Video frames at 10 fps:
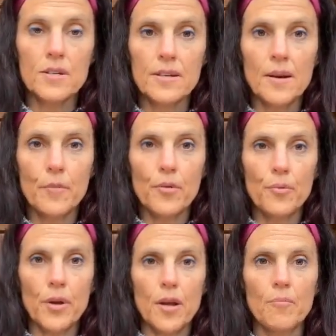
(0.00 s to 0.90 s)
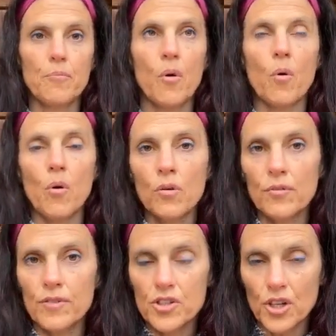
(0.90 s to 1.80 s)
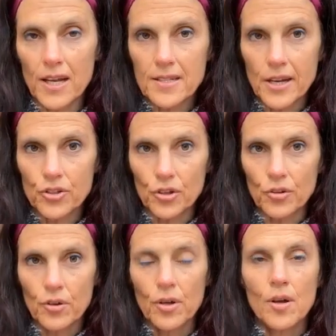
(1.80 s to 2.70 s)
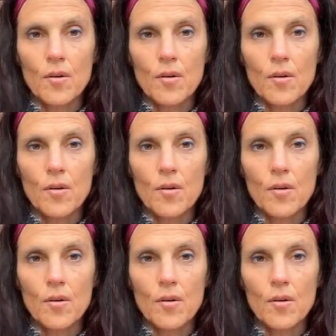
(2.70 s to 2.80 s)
Or is it number three, bold visualization,